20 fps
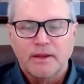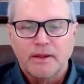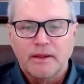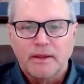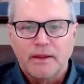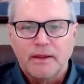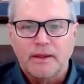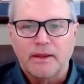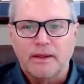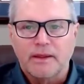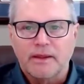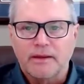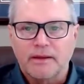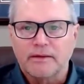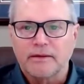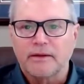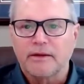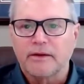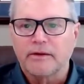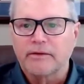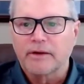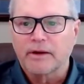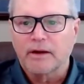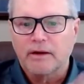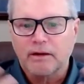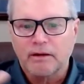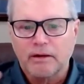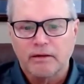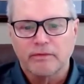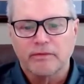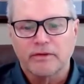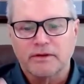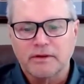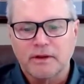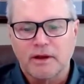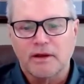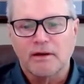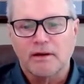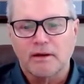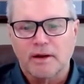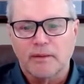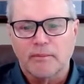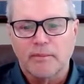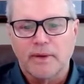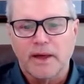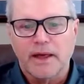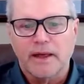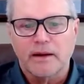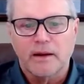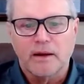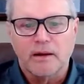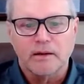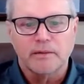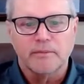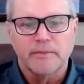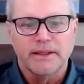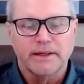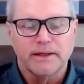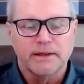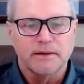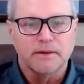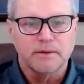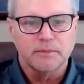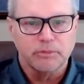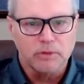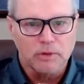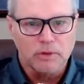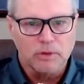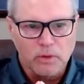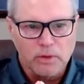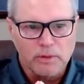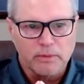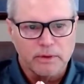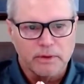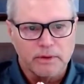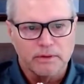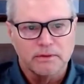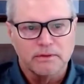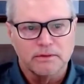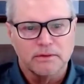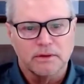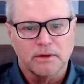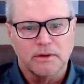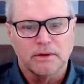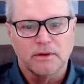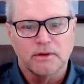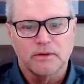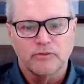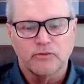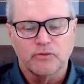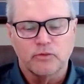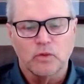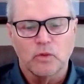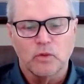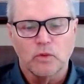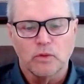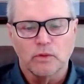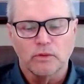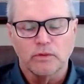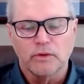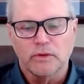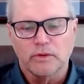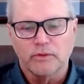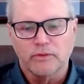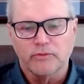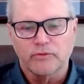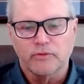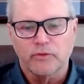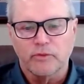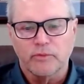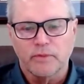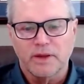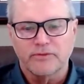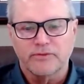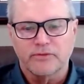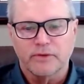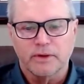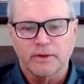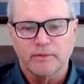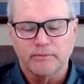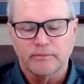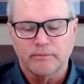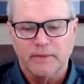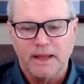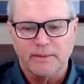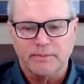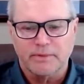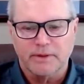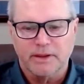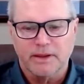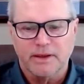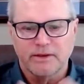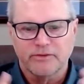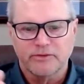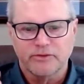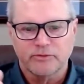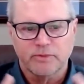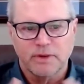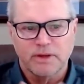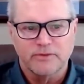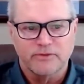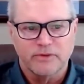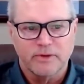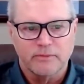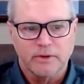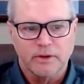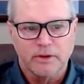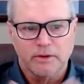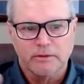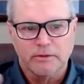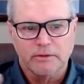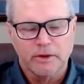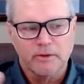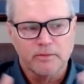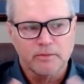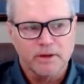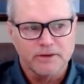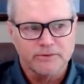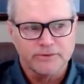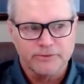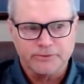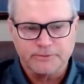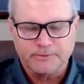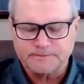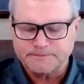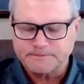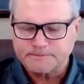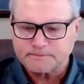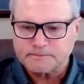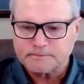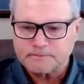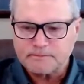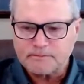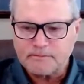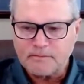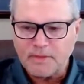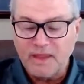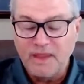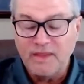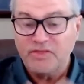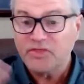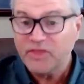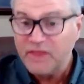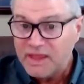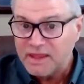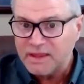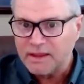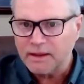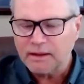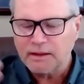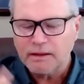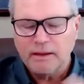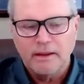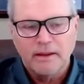and hearing all the talk about automated deployment for mainframe applications, mainframe code, load modules, and thinking,